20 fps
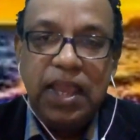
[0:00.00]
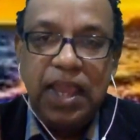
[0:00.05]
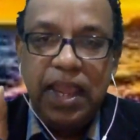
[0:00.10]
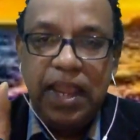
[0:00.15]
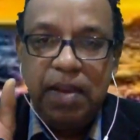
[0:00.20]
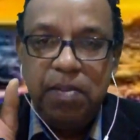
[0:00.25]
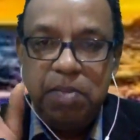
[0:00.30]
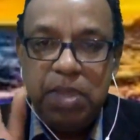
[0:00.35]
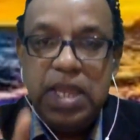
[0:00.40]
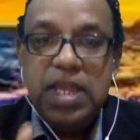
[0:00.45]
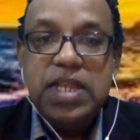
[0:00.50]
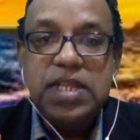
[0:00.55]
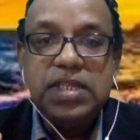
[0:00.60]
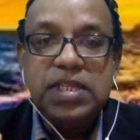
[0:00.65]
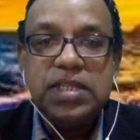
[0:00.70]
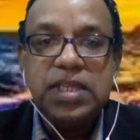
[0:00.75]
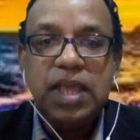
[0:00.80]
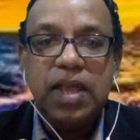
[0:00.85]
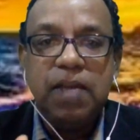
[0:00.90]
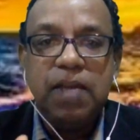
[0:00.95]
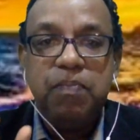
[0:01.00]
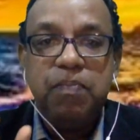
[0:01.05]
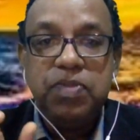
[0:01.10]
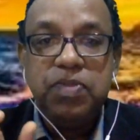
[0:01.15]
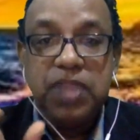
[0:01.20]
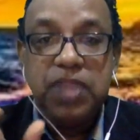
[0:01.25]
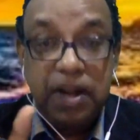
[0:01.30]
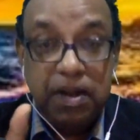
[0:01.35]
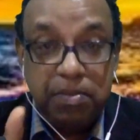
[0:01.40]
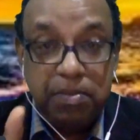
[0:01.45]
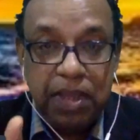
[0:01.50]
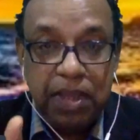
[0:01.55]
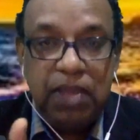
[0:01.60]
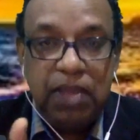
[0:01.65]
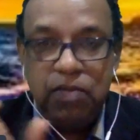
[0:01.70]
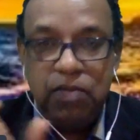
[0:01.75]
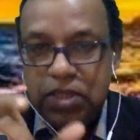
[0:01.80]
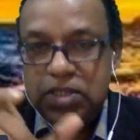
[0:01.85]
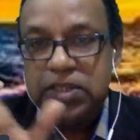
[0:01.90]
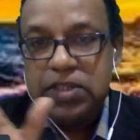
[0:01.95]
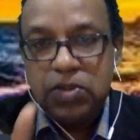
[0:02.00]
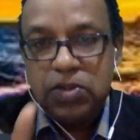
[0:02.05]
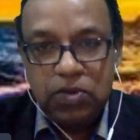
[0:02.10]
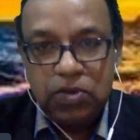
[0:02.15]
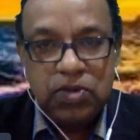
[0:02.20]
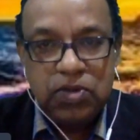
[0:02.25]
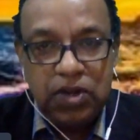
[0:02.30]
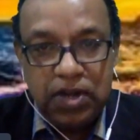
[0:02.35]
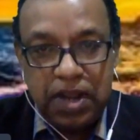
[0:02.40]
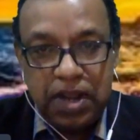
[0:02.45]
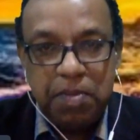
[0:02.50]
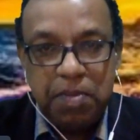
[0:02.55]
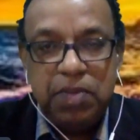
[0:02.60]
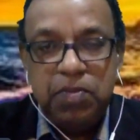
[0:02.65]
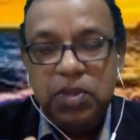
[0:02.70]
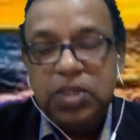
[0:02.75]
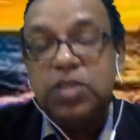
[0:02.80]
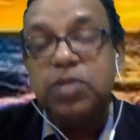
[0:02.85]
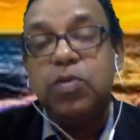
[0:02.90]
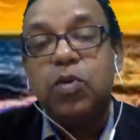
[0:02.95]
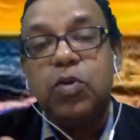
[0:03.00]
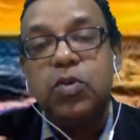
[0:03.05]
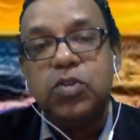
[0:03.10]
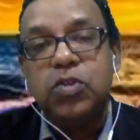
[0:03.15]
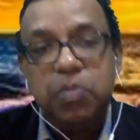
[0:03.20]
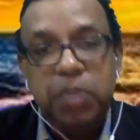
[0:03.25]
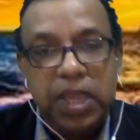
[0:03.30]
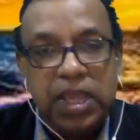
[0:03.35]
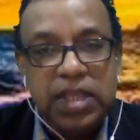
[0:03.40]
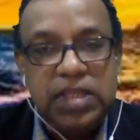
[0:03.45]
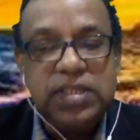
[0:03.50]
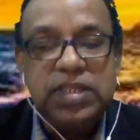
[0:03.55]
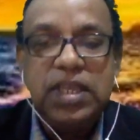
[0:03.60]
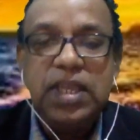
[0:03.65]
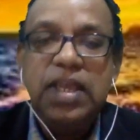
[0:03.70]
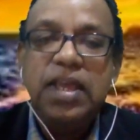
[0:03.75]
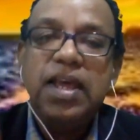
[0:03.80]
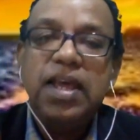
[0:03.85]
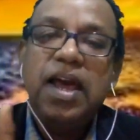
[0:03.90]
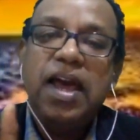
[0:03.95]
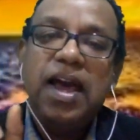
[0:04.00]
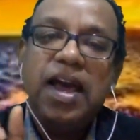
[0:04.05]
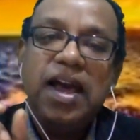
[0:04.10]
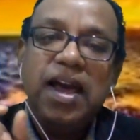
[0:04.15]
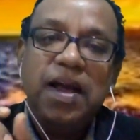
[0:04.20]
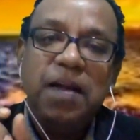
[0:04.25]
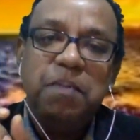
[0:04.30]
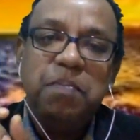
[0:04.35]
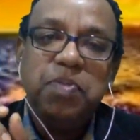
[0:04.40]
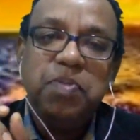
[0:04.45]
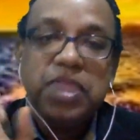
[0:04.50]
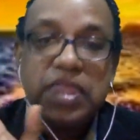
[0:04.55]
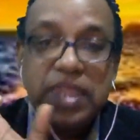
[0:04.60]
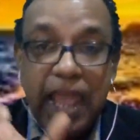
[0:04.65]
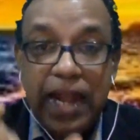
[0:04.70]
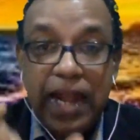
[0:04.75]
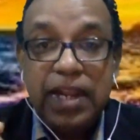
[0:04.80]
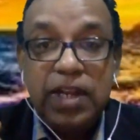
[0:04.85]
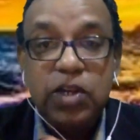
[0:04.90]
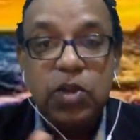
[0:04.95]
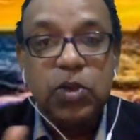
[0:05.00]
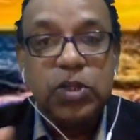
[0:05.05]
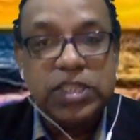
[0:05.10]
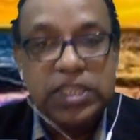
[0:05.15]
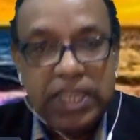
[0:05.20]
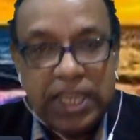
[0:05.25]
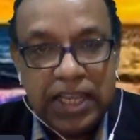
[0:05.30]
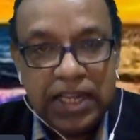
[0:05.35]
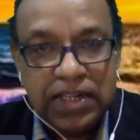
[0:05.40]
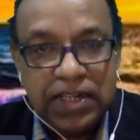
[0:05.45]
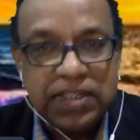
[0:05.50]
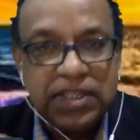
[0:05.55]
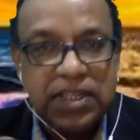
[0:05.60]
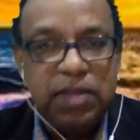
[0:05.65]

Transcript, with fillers: It means um, teramai, which is also in Tamil, which also means um, talent or skills.